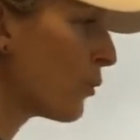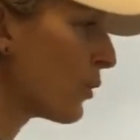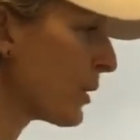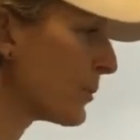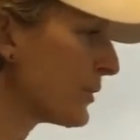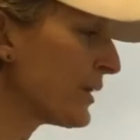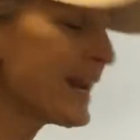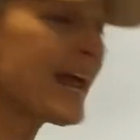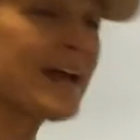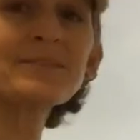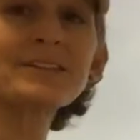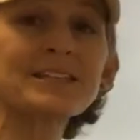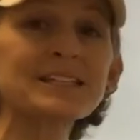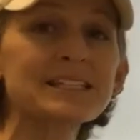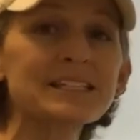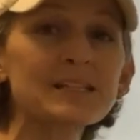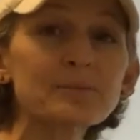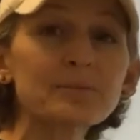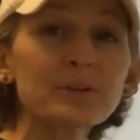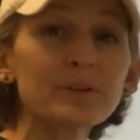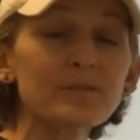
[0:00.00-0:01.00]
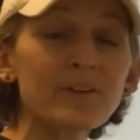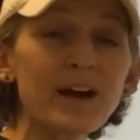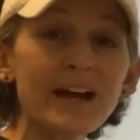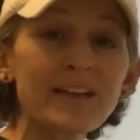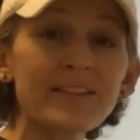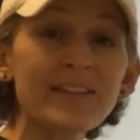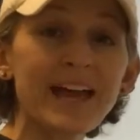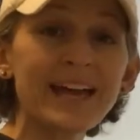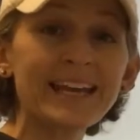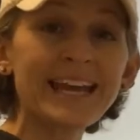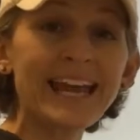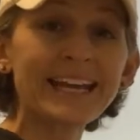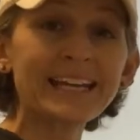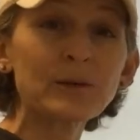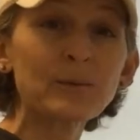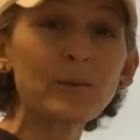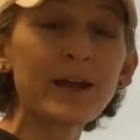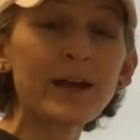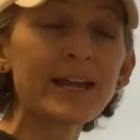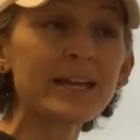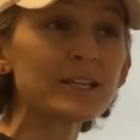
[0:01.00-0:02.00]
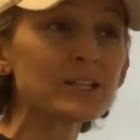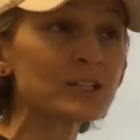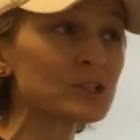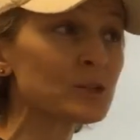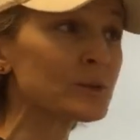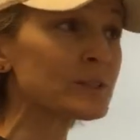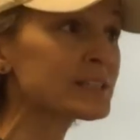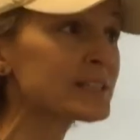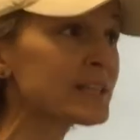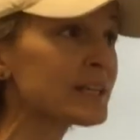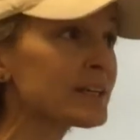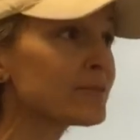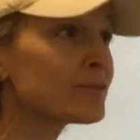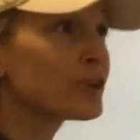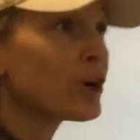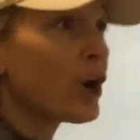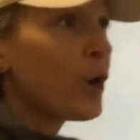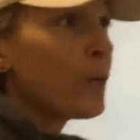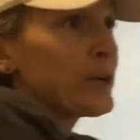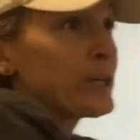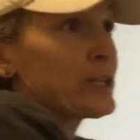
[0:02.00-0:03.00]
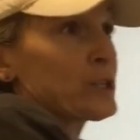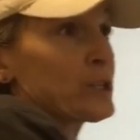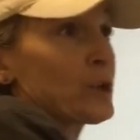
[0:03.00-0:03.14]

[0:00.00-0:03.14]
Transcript: I'm going to have to simplify that anyway. So instead of going to